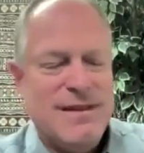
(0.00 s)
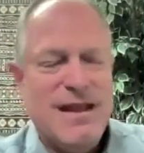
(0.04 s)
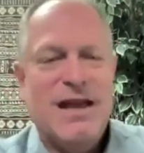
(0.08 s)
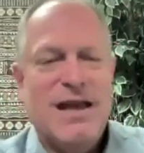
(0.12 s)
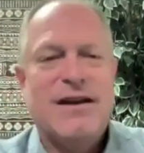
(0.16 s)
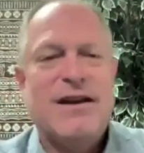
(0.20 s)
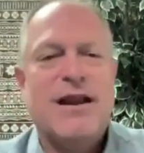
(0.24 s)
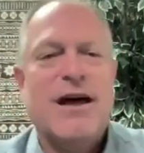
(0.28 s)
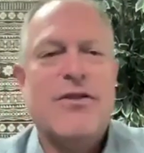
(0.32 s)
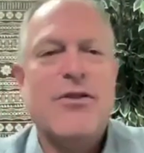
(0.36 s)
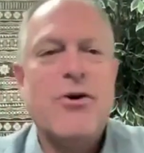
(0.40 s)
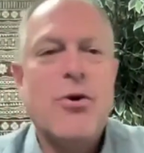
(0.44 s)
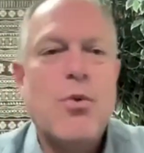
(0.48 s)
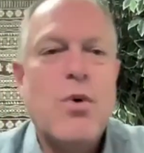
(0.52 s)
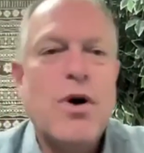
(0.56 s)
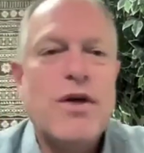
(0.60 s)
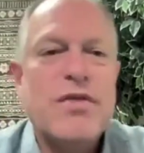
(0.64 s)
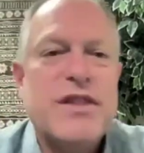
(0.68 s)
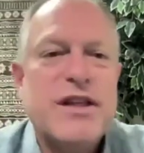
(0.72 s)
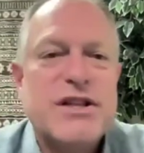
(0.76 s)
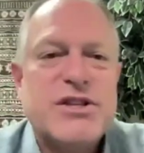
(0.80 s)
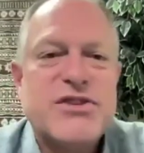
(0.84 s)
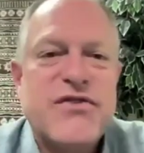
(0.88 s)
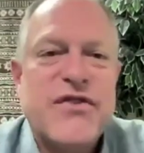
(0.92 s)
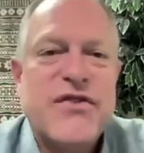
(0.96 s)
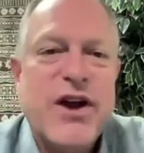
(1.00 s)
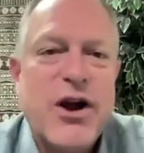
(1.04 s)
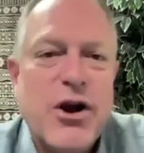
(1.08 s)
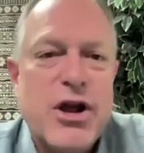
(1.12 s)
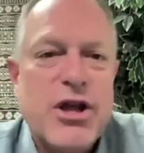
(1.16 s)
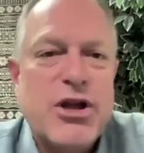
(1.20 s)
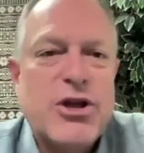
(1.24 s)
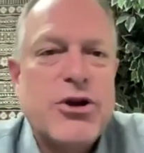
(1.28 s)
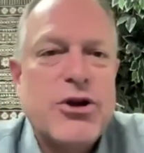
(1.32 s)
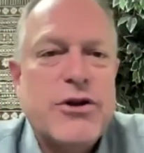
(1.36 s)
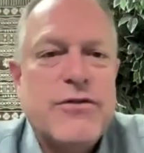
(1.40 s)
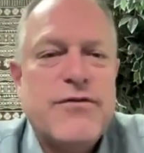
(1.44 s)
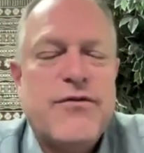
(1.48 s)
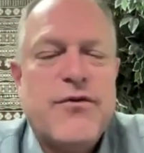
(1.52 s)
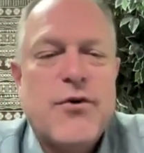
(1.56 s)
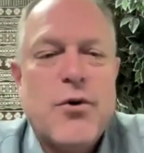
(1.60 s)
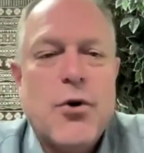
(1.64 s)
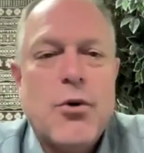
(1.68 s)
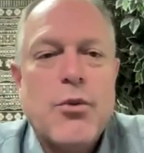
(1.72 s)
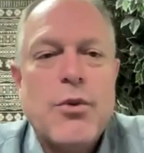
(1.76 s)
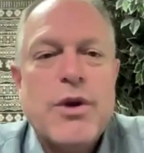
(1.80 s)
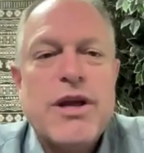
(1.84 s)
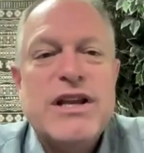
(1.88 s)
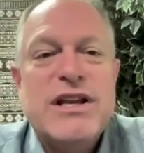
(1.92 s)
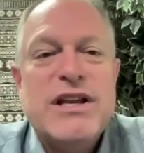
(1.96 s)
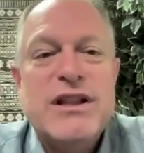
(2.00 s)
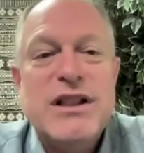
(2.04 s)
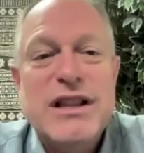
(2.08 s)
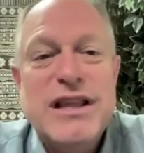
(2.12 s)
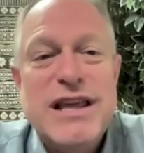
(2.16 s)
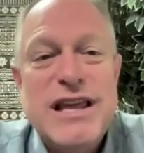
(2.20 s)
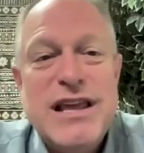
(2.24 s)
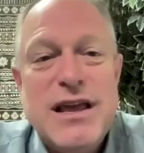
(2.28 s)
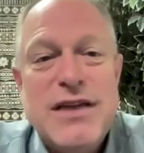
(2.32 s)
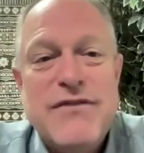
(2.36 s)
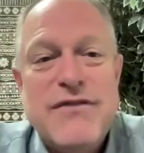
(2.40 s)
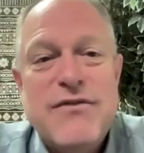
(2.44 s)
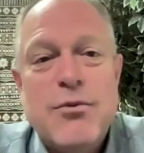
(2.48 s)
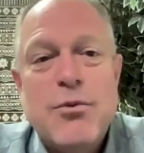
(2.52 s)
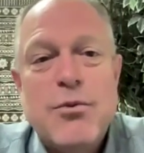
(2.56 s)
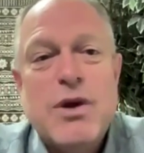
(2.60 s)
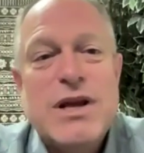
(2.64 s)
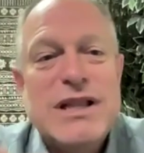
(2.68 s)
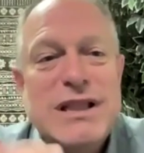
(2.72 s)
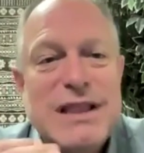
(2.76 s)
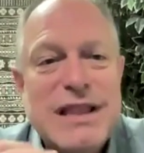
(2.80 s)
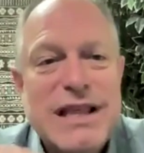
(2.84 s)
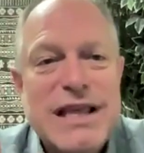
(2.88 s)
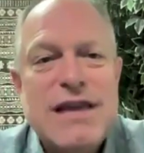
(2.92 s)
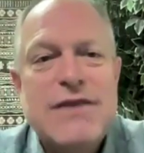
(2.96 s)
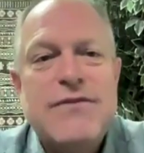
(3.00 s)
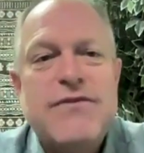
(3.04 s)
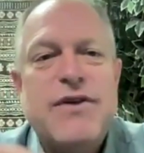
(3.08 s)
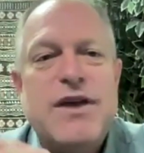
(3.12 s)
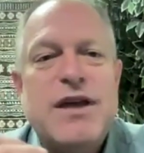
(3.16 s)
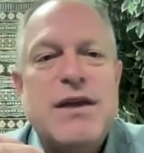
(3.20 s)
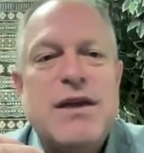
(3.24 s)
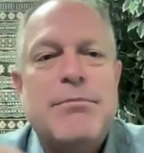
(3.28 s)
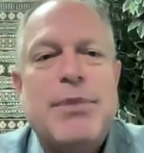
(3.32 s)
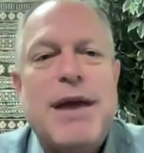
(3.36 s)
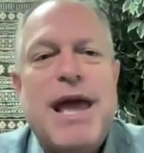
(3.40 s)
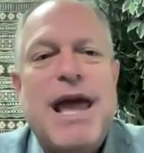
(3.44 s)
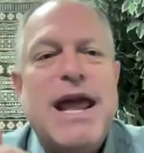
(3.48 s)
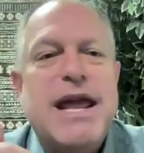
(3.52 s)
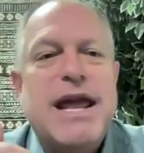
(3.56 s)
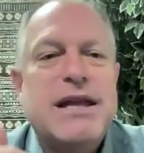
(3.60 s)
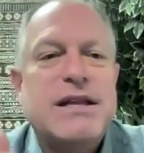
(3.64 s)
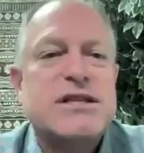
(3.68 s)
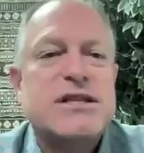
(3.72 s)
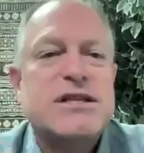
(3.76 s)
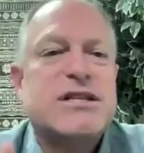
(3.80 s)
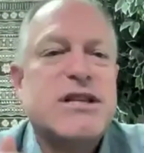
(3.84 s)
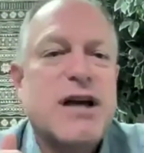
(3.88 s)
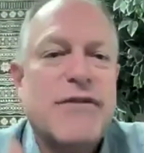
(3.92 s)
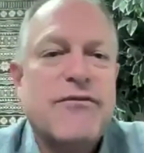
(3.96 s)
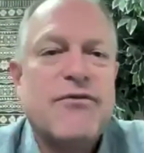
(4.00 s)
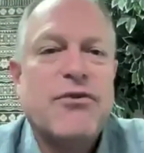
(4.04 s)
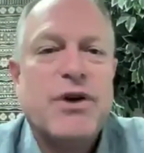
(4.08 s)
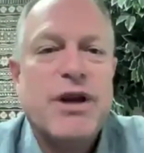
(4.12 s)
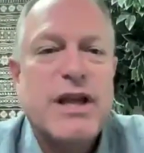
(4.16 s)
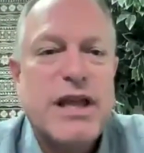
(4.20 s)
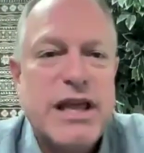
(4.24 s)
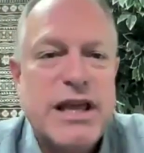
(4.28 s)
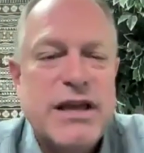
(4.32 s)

Another one that's very good for relieving pain, suffering,